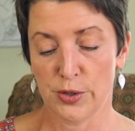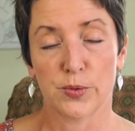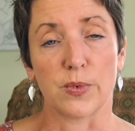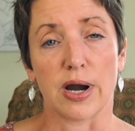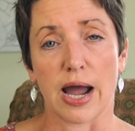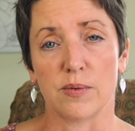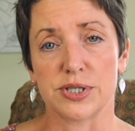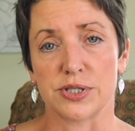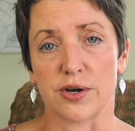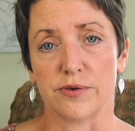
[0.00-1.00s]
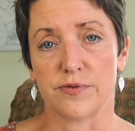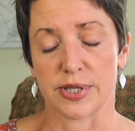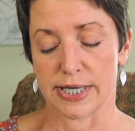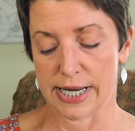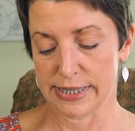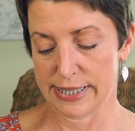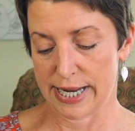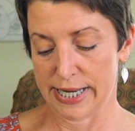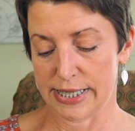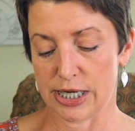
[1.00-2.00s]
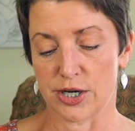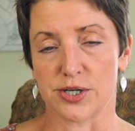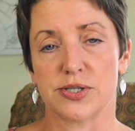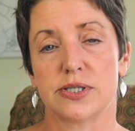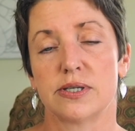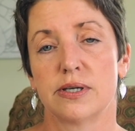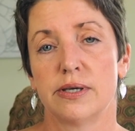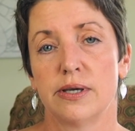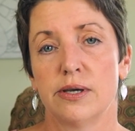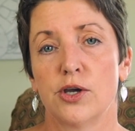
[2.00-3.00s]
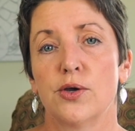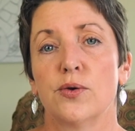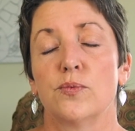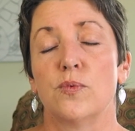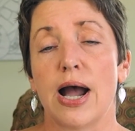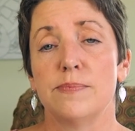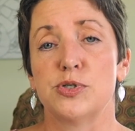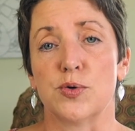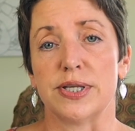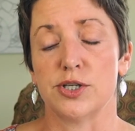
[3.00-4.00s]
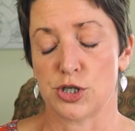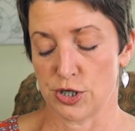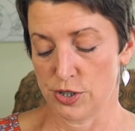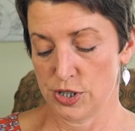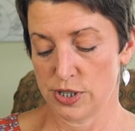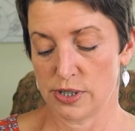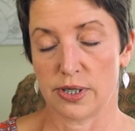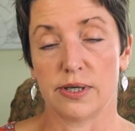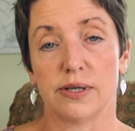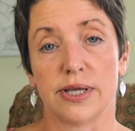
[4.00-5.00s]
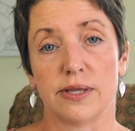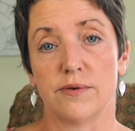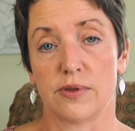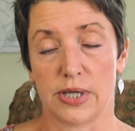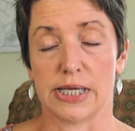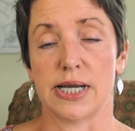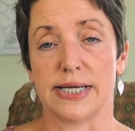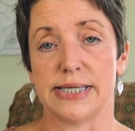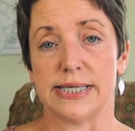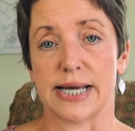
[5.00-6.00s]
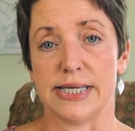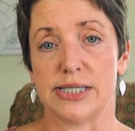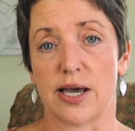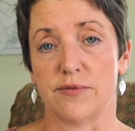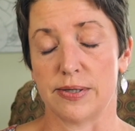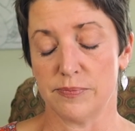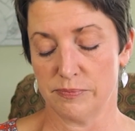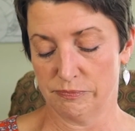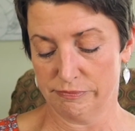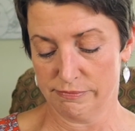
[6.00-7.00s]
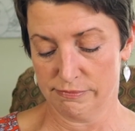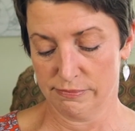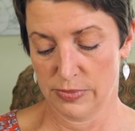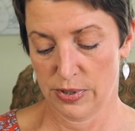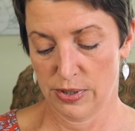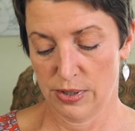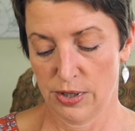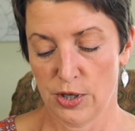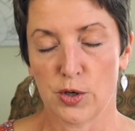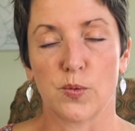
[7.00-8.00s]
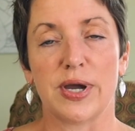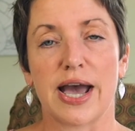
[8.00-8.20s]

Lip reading: where I would serve for the next 8 years. Rob joined the church in 1997. We